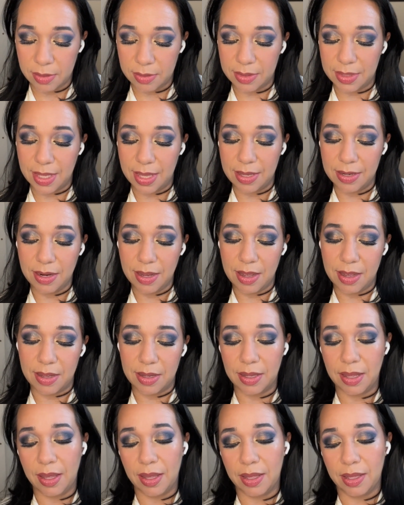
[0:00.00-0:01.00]
Then I
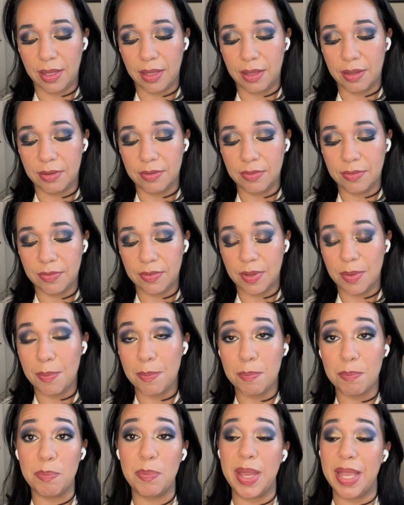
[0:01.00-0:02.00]
have
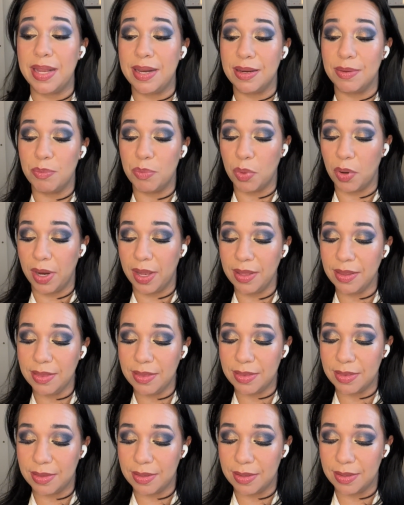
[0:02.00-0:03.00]
Bated
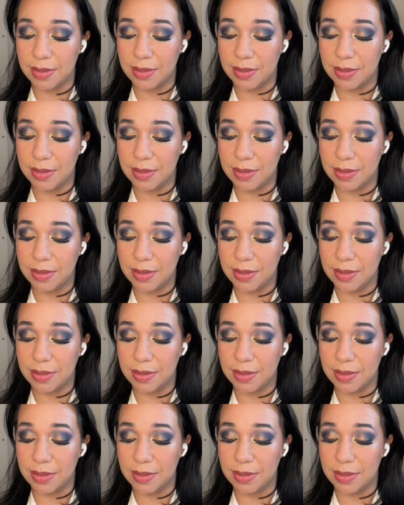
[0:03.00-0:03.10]
Breath,